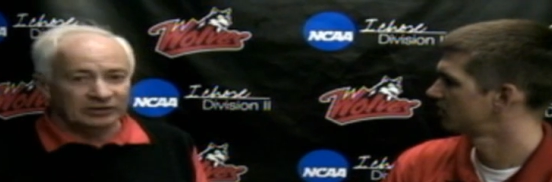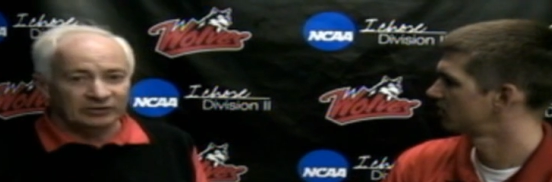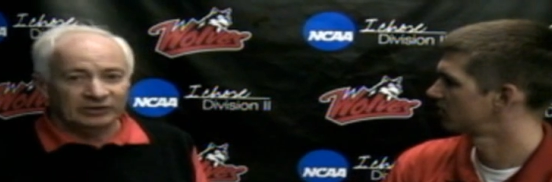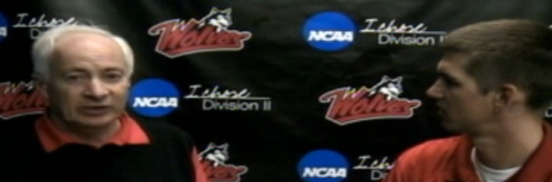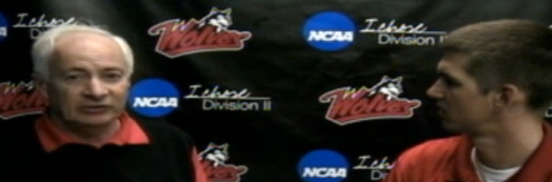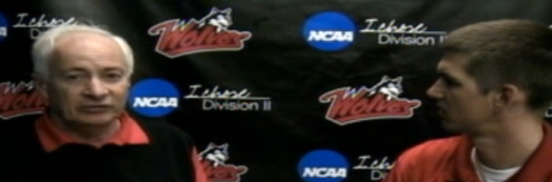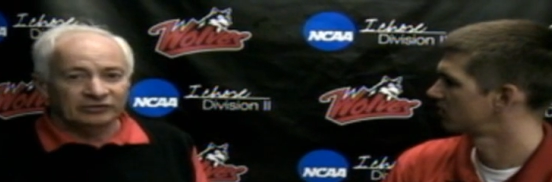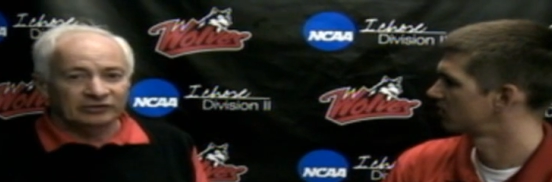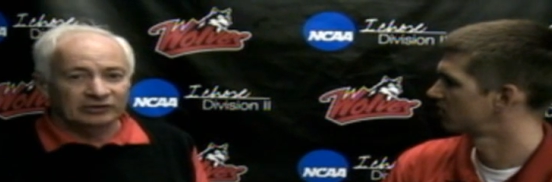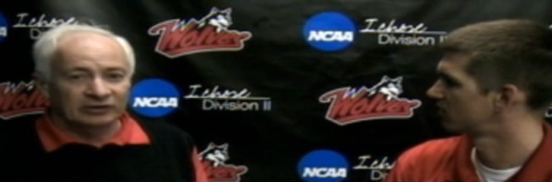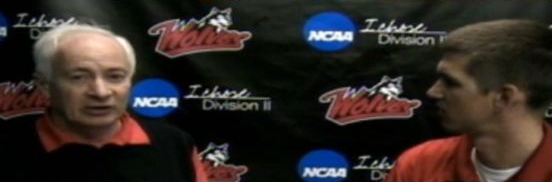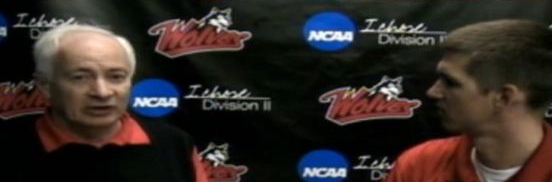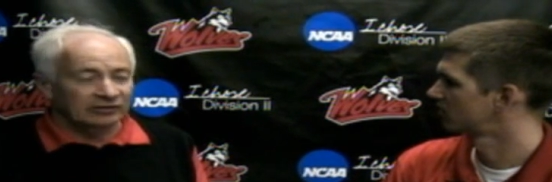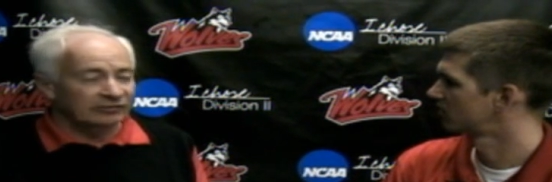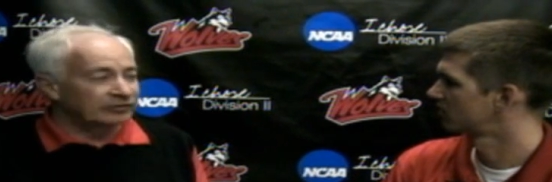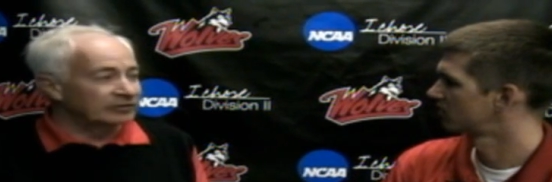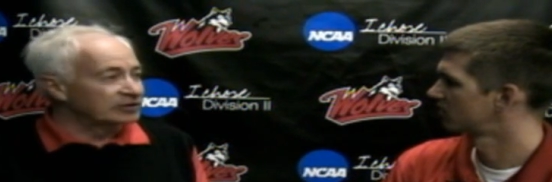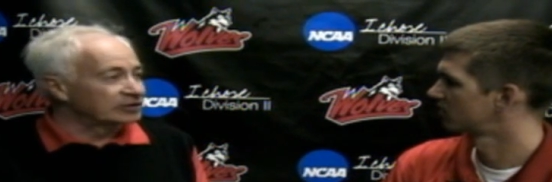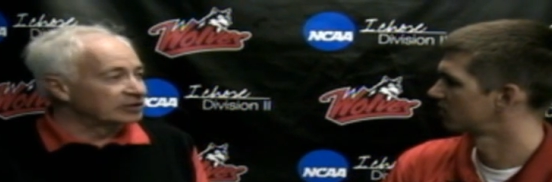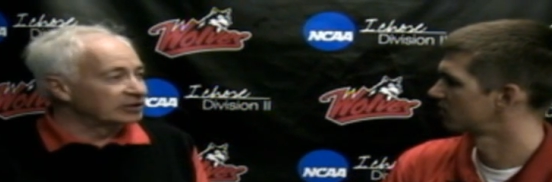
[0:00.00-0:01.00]
Speaker 1: get ready for
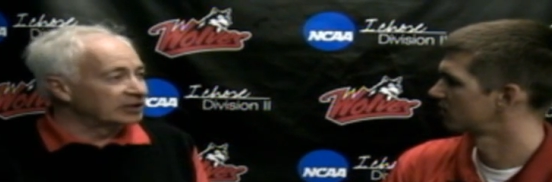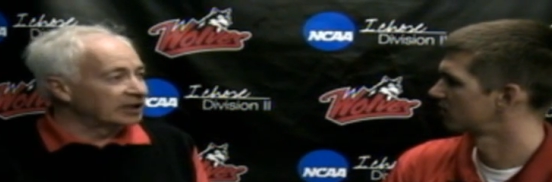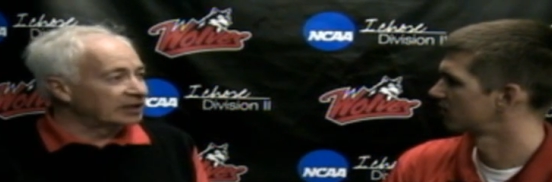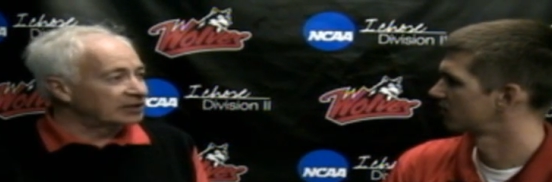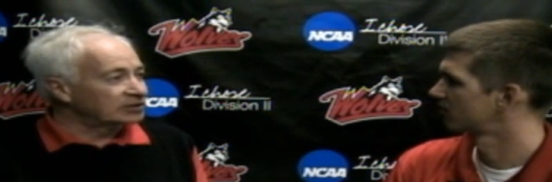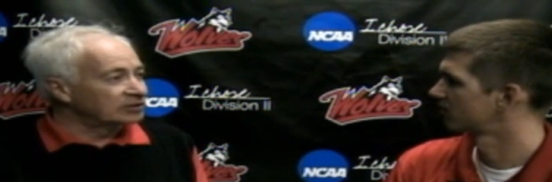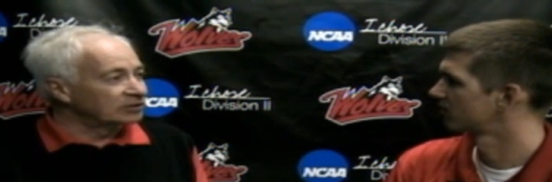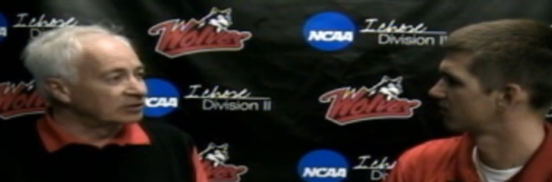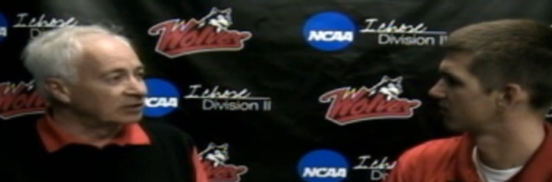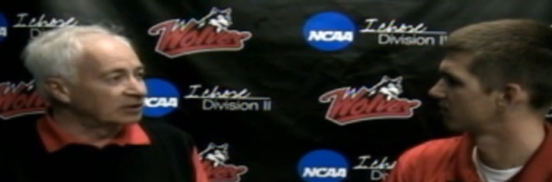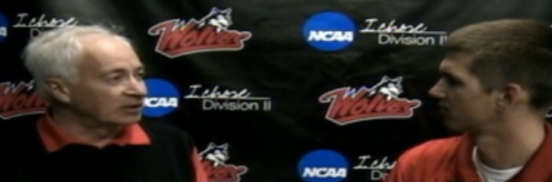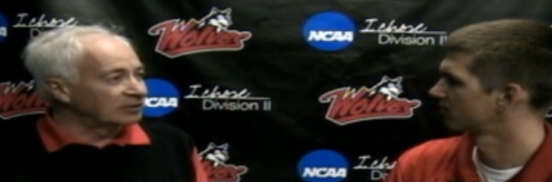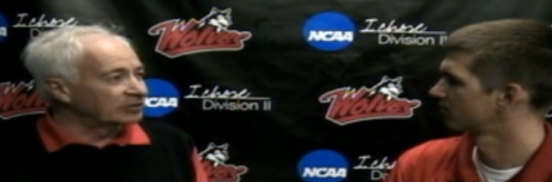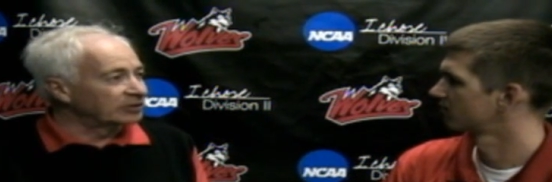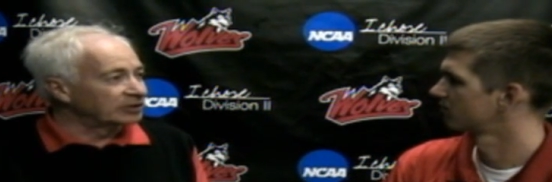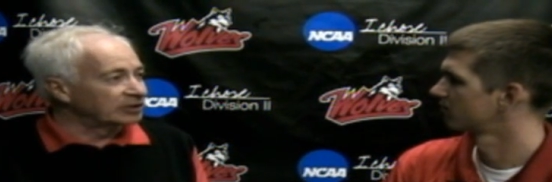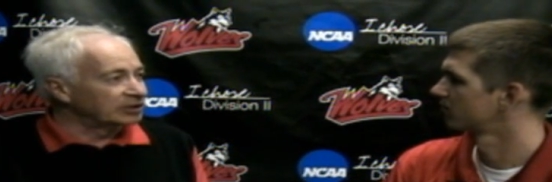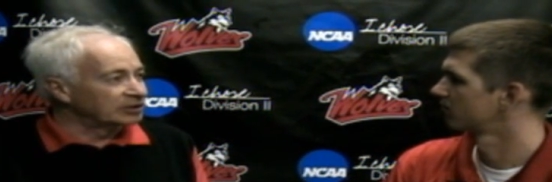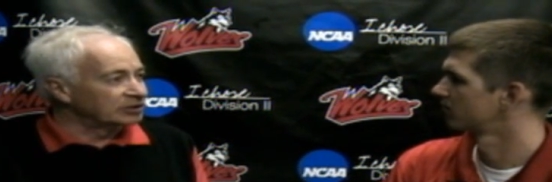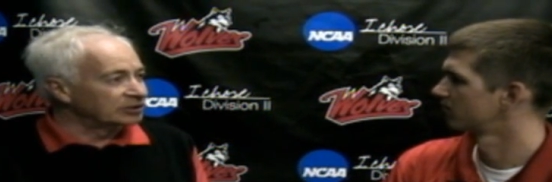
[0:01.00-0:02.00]
conference and national
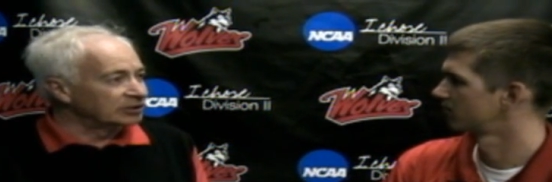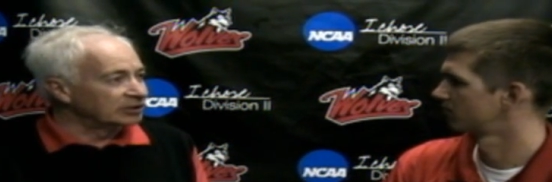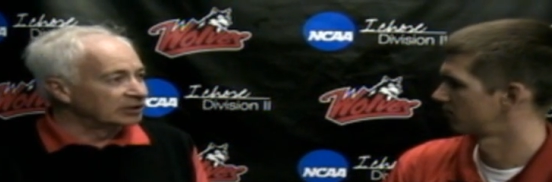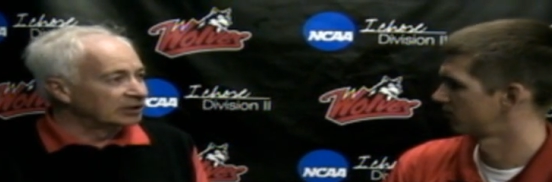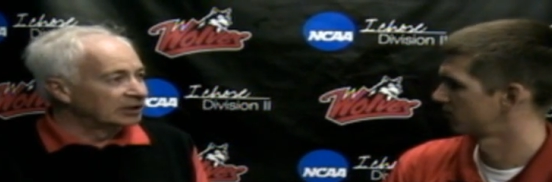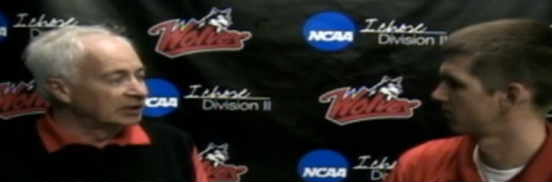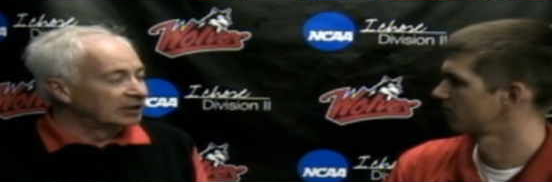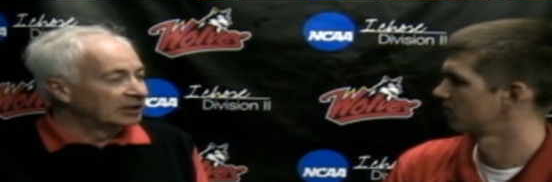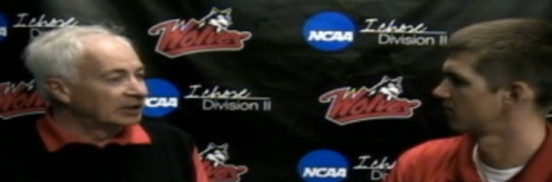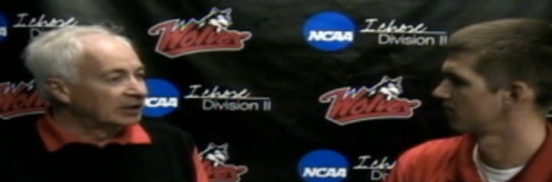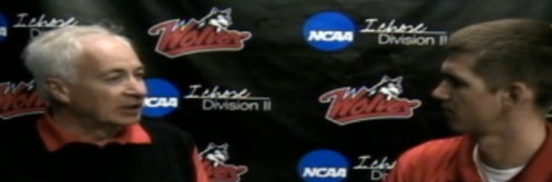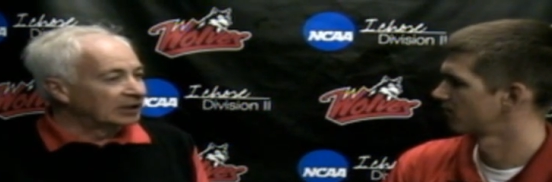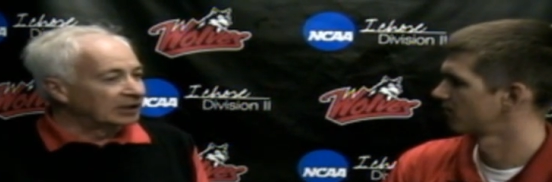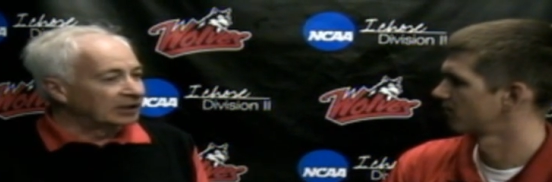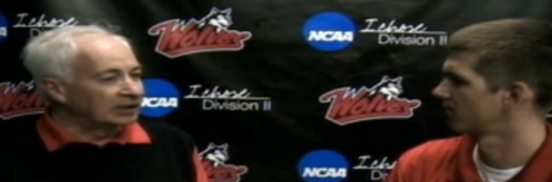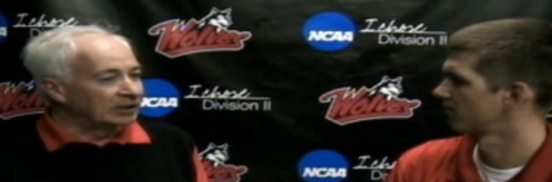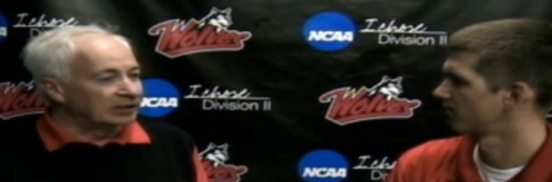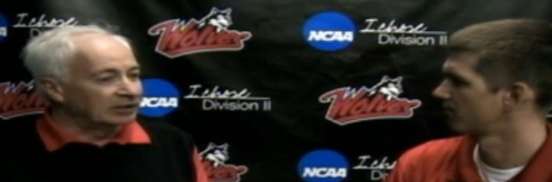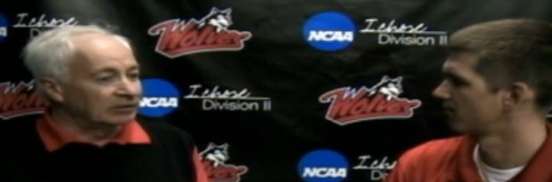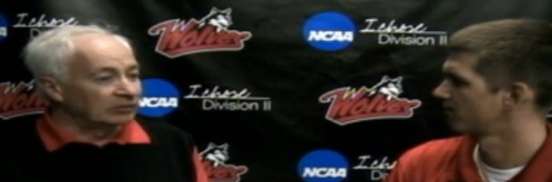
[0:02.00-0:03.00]
competition.
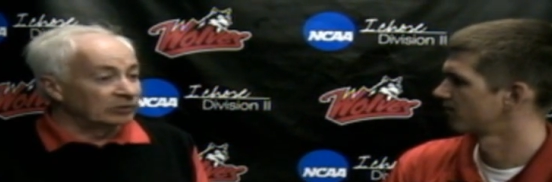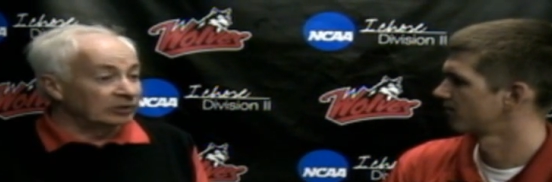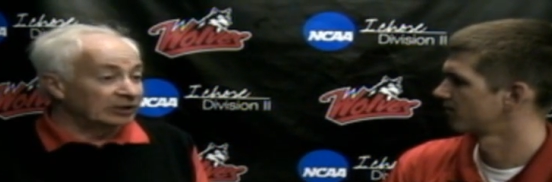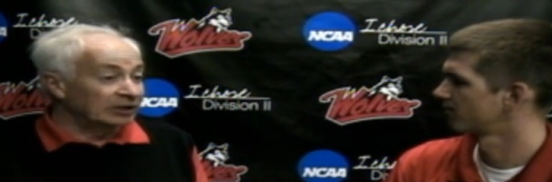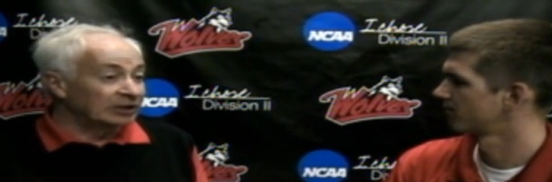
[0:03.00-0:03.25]
Uh, we